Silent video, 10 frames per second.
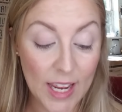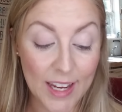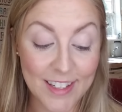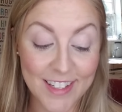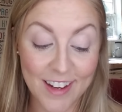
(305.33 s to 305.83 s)

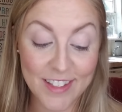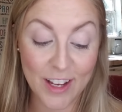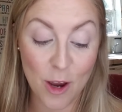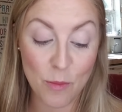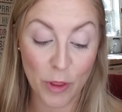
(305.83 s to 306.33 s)
It does
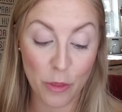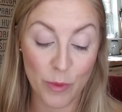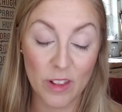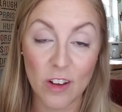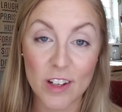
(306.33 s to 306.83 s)
come with
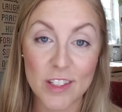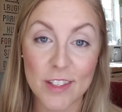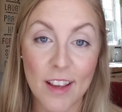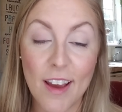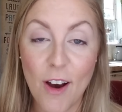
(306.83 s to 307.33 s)
3 looks
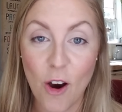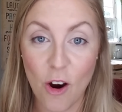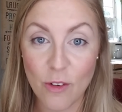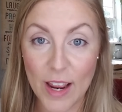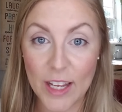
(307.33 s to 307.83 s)

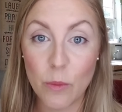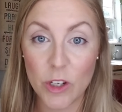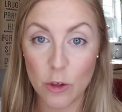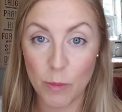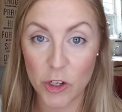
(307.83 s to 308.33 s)
already when
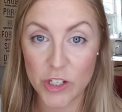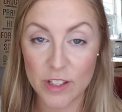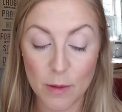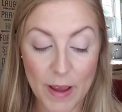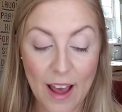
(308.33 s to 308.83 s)
you purchase
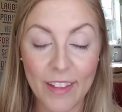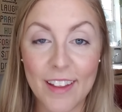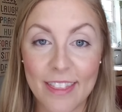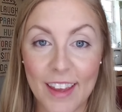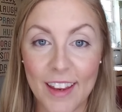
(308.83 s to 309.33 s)
the
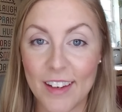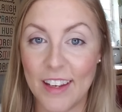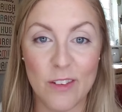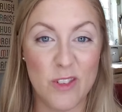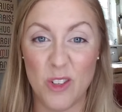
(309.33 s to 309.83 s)
palette that
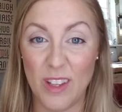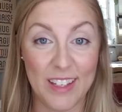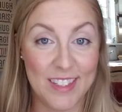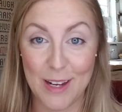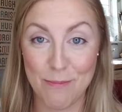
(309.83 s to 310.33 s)
gives you like
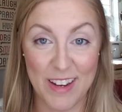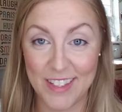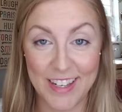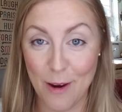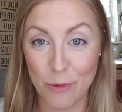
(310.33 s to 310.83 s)
step by
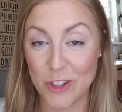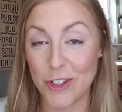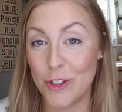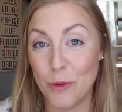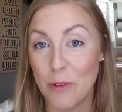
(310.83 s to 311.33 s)
step, which is
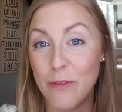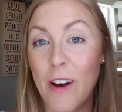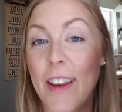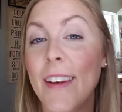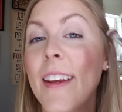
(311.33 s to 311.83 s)
super
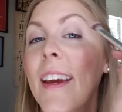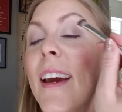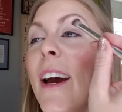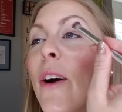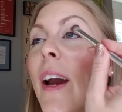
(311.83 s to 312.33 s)
fun.
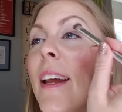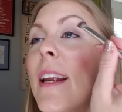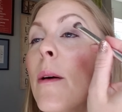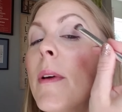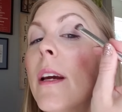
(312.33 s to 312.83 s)
Okay, now
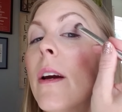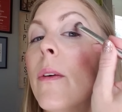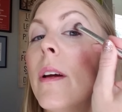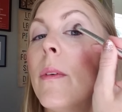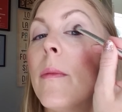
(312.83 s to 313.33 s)
I'm gonna go
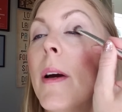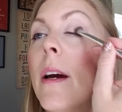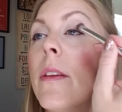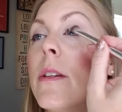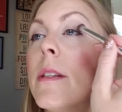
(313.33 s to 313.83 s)
in with my
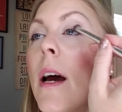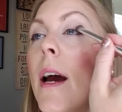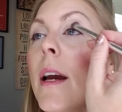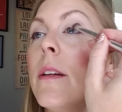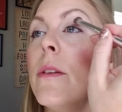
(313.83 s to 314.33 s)
other
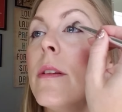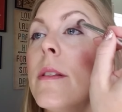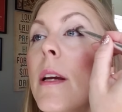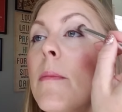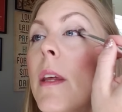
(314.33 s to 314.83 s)
side, do the
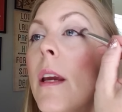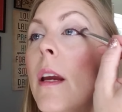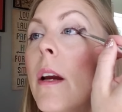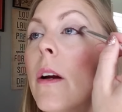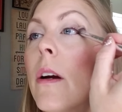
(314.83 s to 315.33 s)
same thing
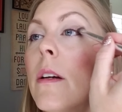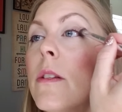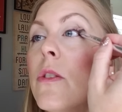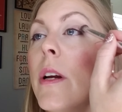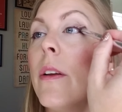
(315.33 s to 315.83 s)
here,
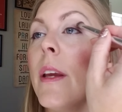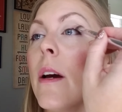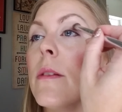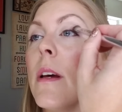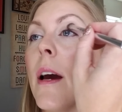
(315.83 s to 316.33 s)
concentrate on the
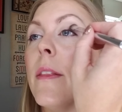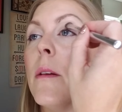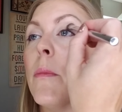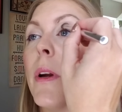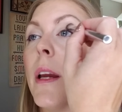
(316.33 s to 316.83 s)
outside,
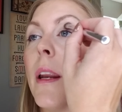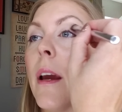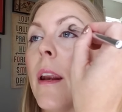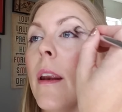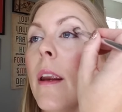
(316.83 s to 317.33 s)
then bring it
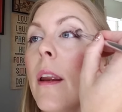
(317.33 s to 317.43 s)
in.